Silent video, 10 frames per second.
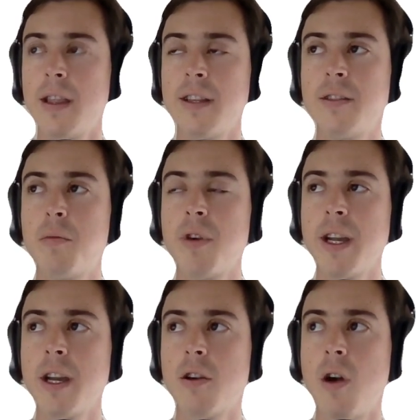let's
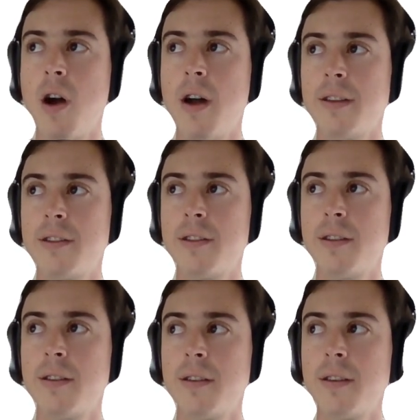bring
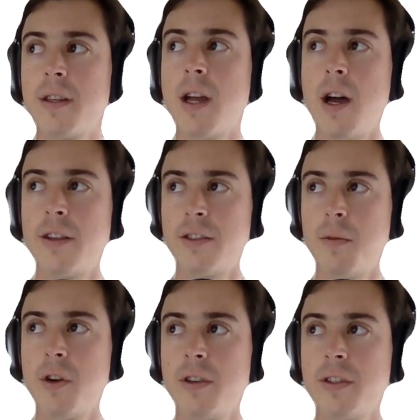across
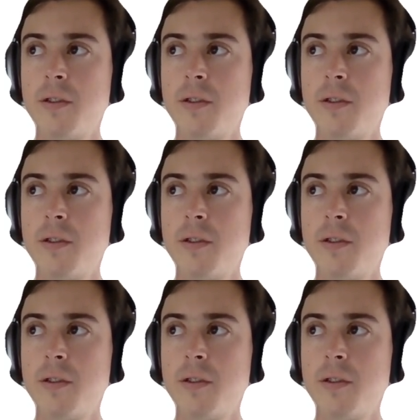customers.